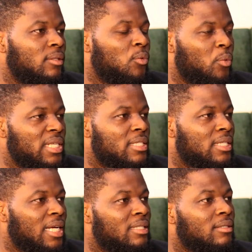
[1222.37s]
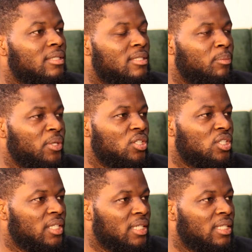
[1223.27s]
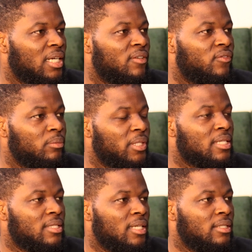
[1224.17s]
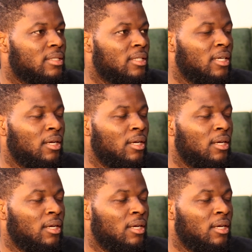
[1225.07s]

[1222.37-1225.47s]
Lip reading: waste that it's being generated from their states.